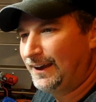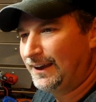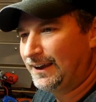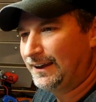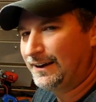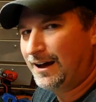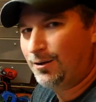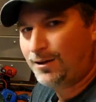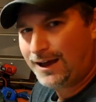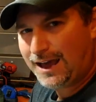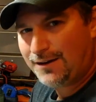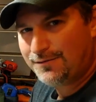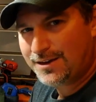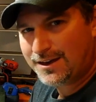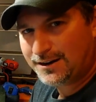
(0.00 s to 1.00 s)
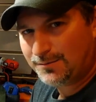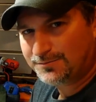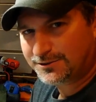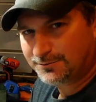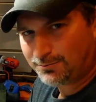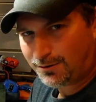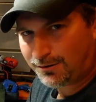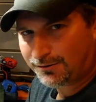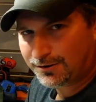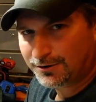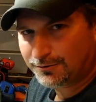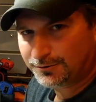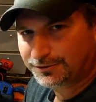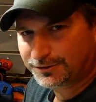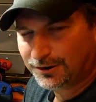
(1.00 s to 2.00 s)
and I'll have that up
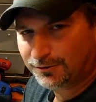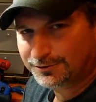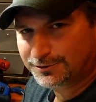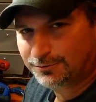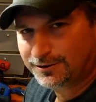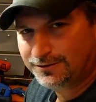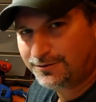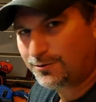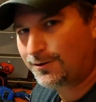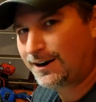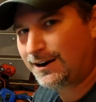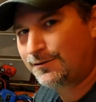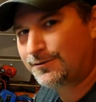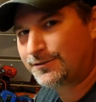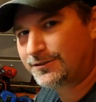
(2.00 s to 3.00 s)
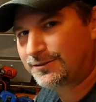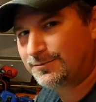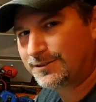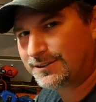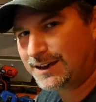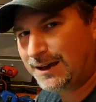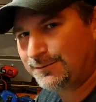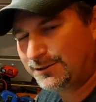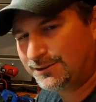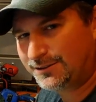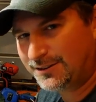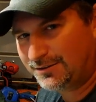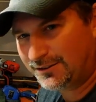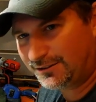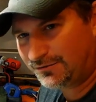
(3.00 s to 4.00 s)
tomorrow. So 24 hours from the time you
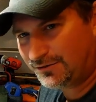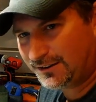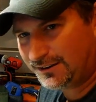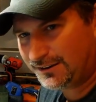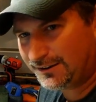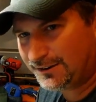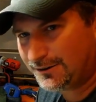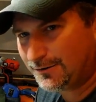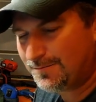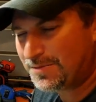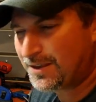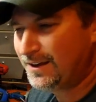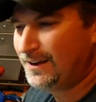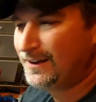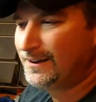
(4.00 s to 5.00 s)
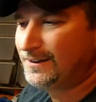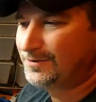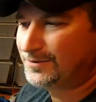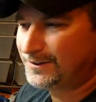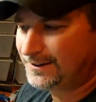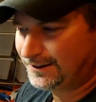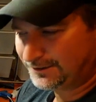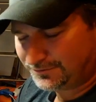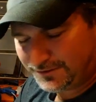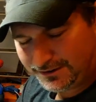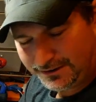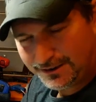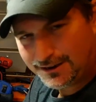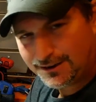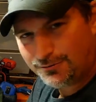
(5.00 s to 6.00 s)
see this video, the next
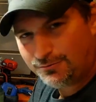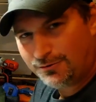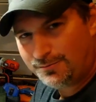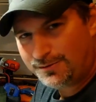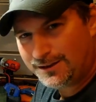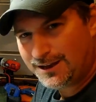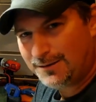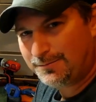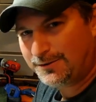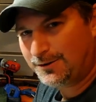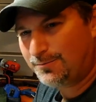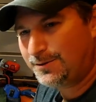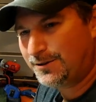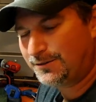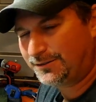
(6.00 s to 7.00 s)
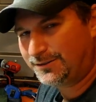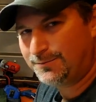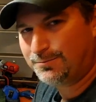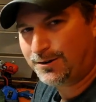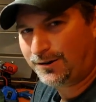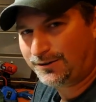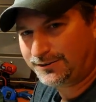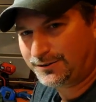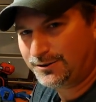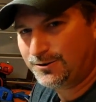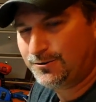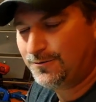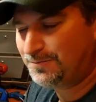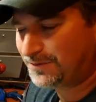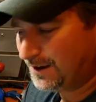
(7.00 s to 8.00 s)
video will be up, and you'll be able to see part
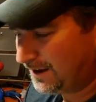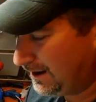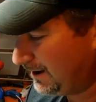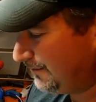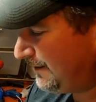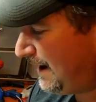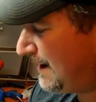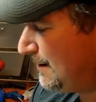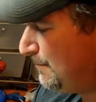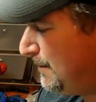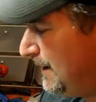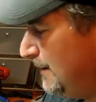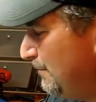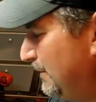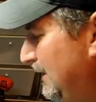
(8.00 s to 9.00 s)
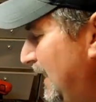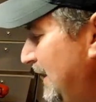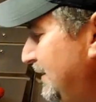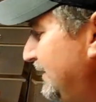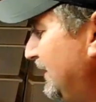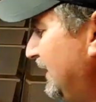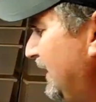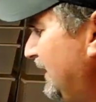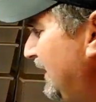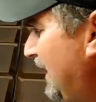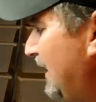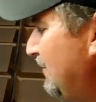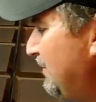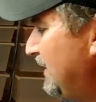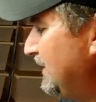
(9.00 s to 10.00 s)
two of how to paint plastic and
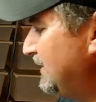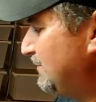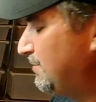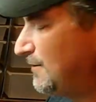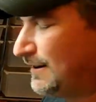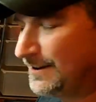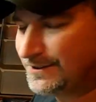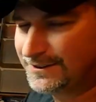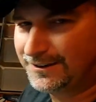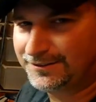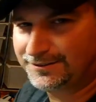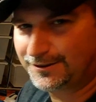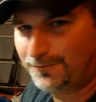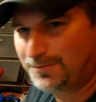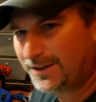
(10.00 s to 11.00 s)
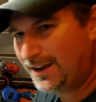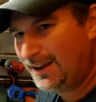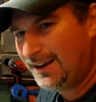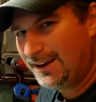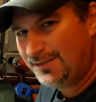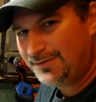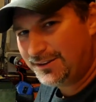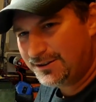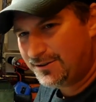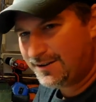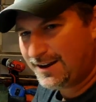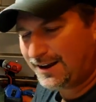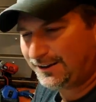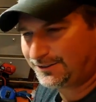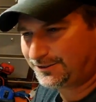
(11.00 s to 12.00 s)
how to paint your project. So thank you
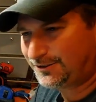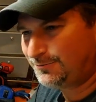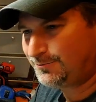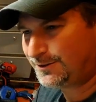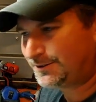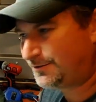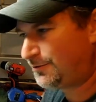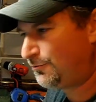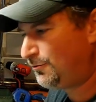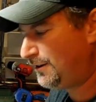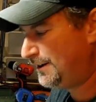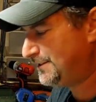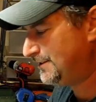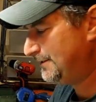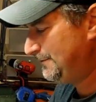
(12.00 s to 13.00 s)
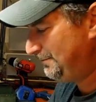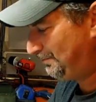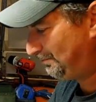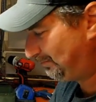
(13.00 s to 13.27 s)
guys so much for watching.